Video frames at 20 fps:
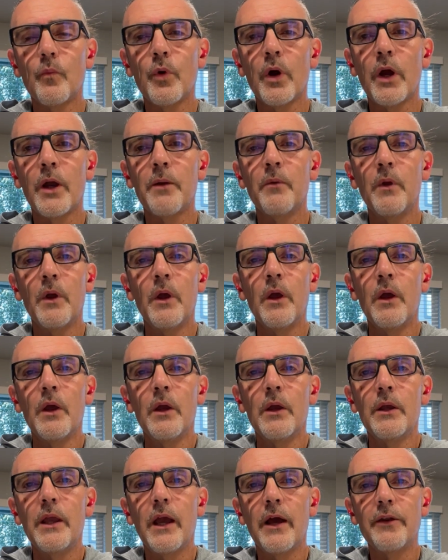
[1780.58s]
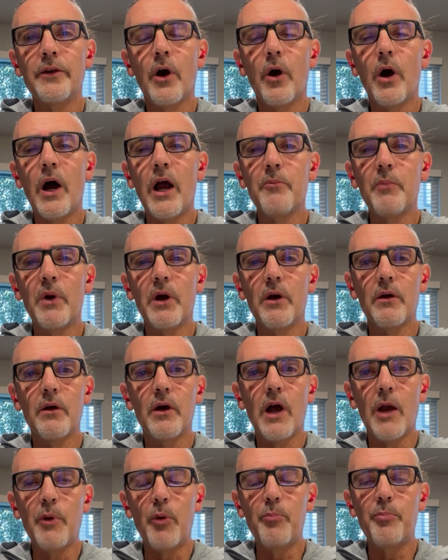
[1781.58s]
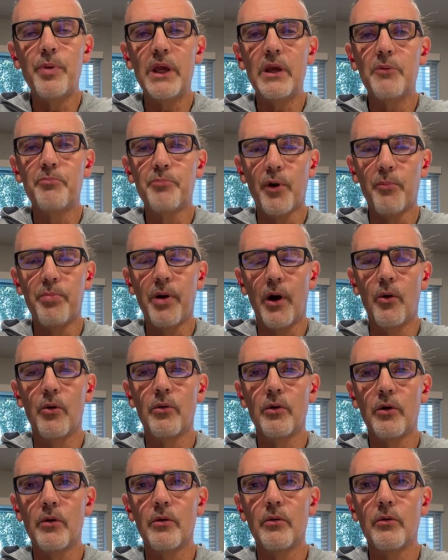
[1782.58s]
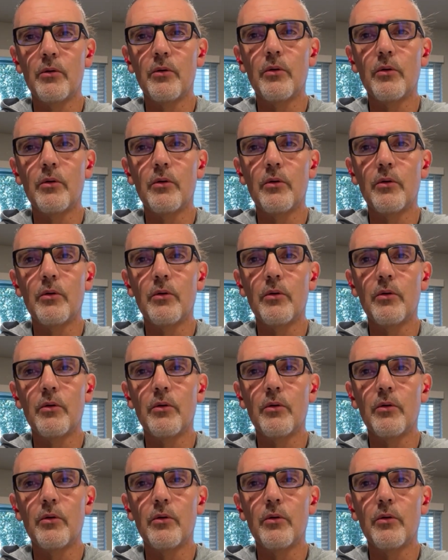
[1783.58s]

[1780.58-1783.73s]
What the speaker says: Right. Yeah. No, I'm a big proponent. It doesn't matter how